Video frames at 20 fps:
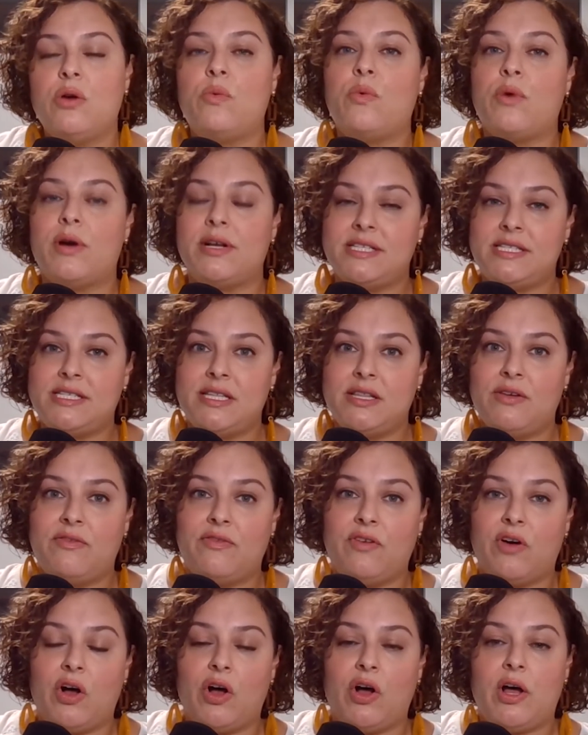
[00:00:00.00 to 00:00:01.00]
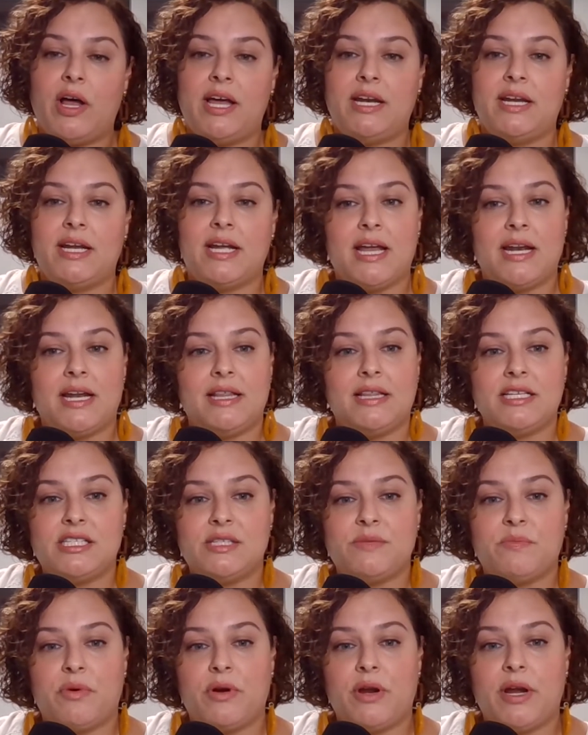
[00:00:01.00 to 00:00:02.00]
once in the fall and again in the
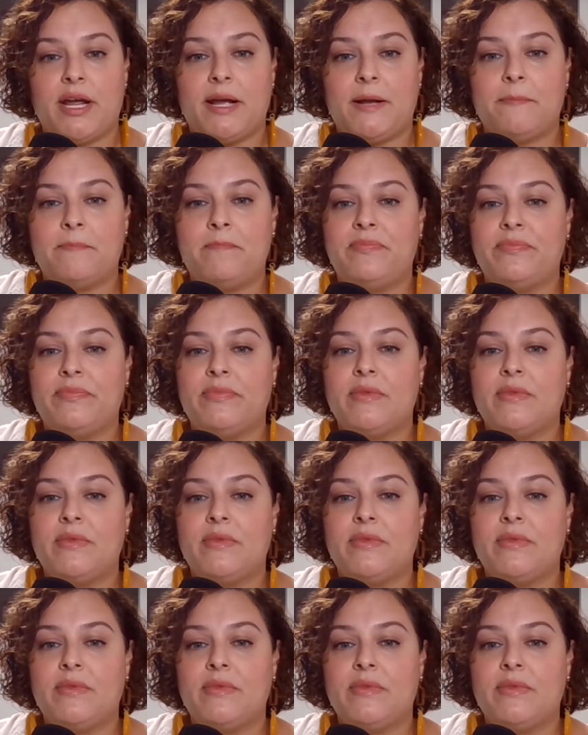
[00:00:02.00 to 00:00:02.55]
spring.